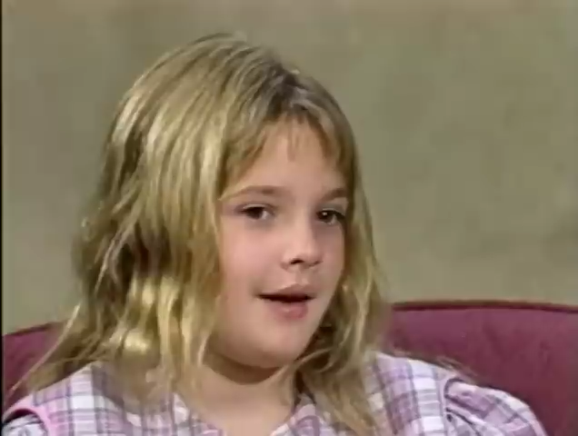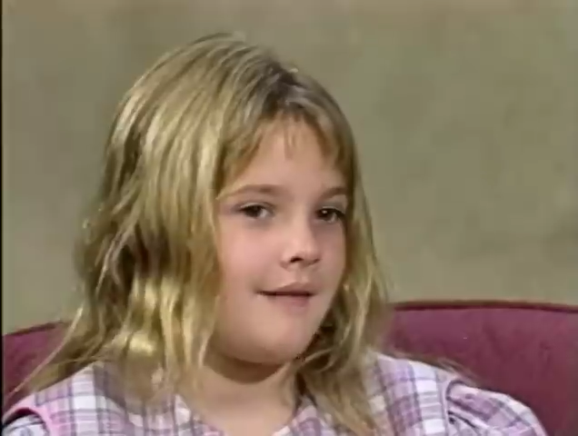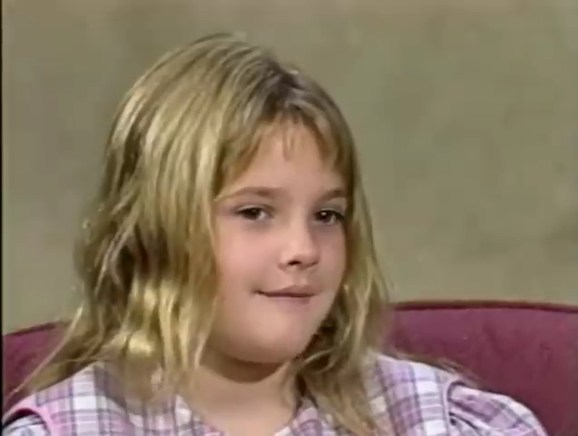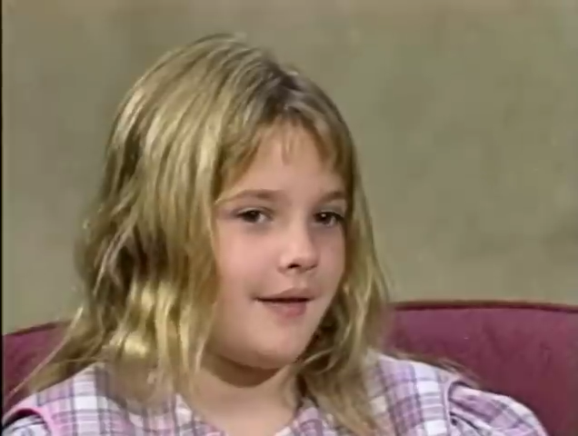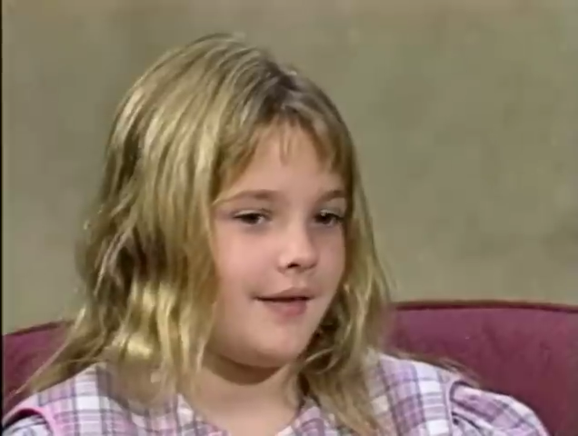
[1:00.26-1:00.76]
I
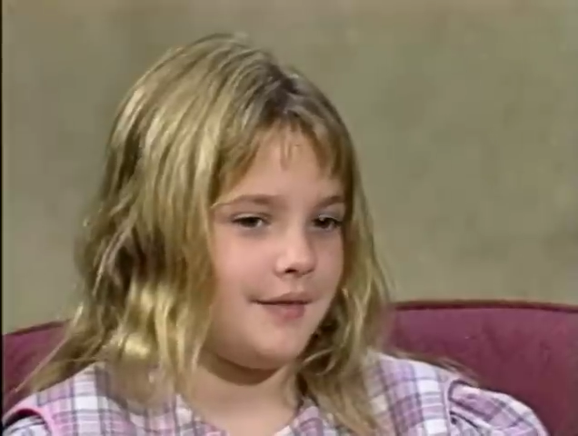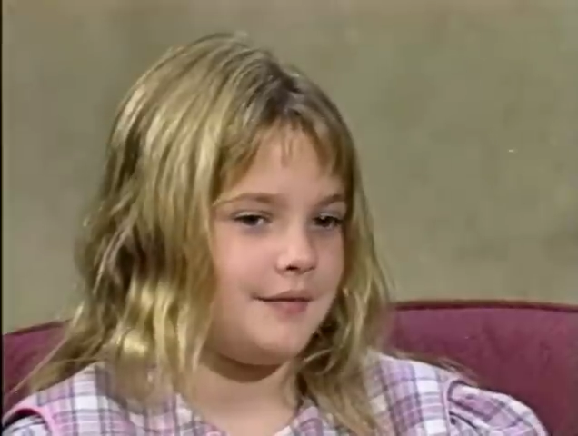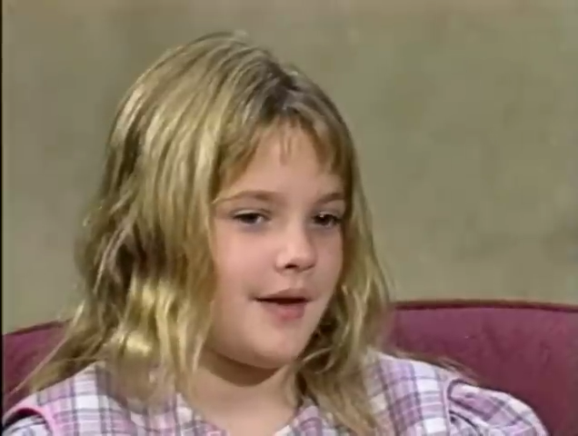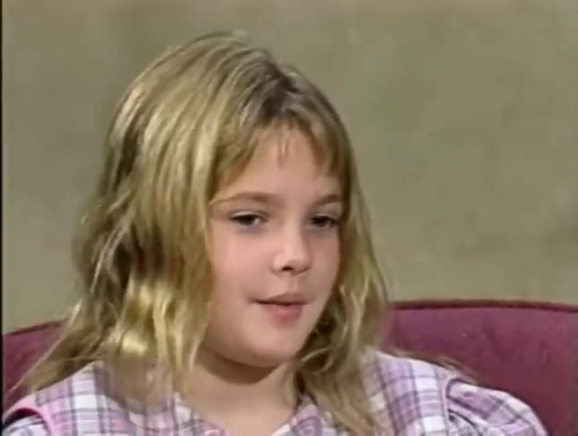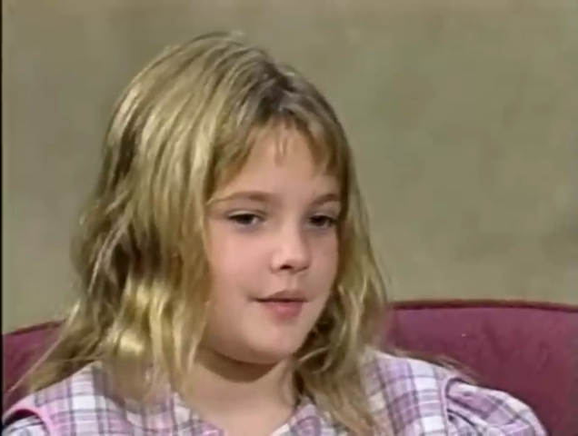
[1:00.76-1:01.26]
thought if
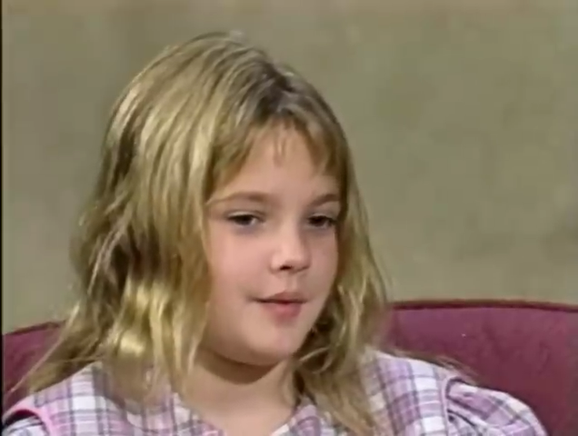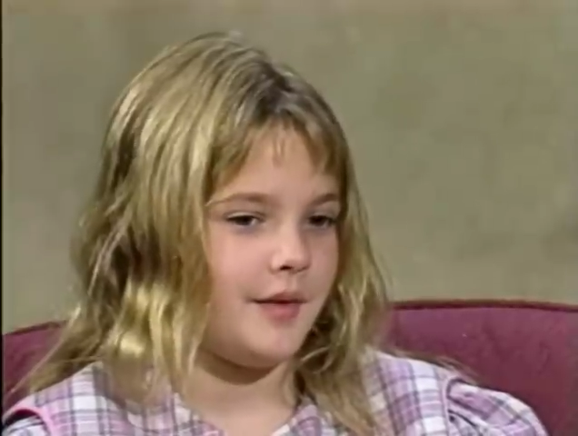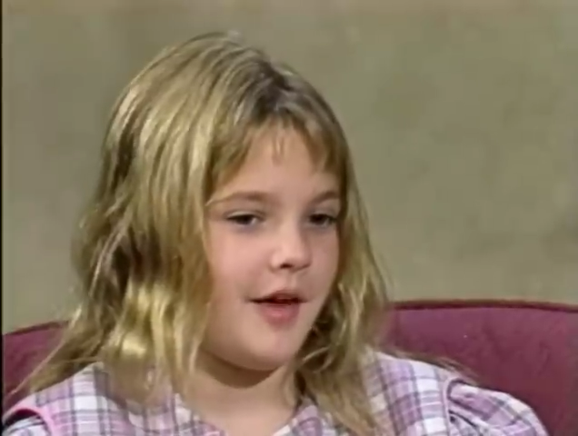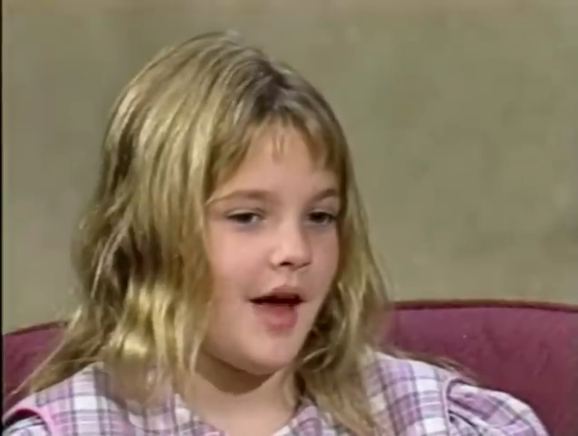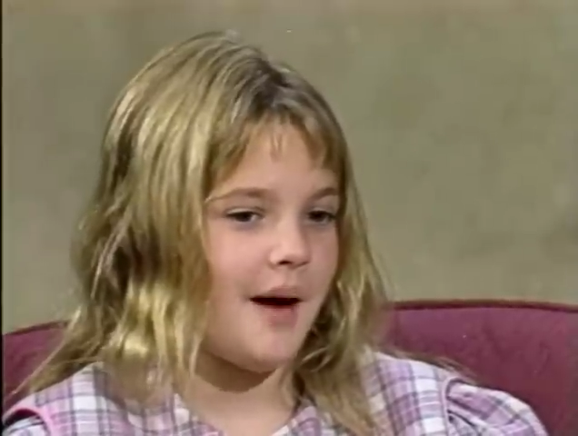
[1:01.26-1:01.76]
that was
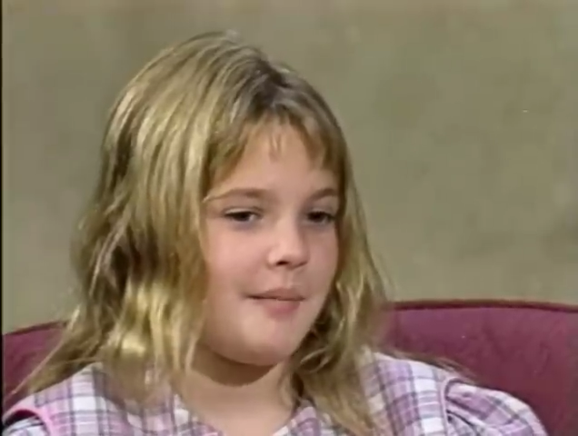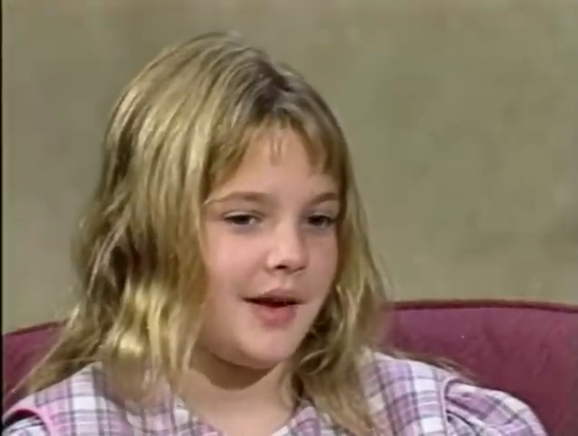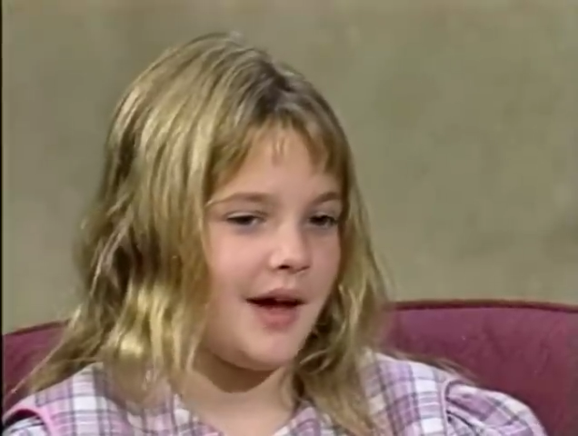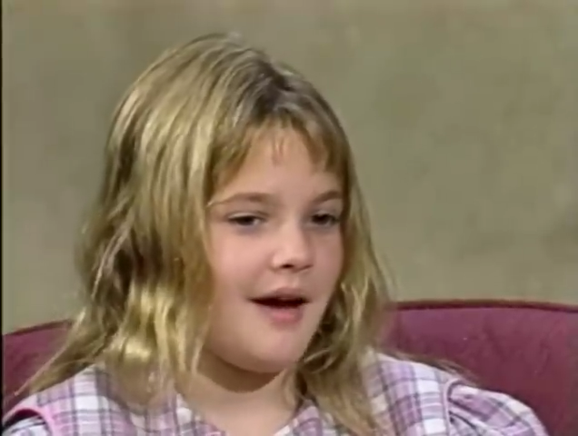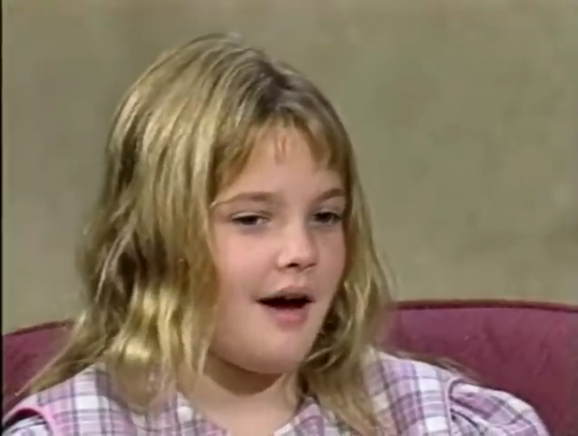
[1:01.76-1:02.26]
really happening,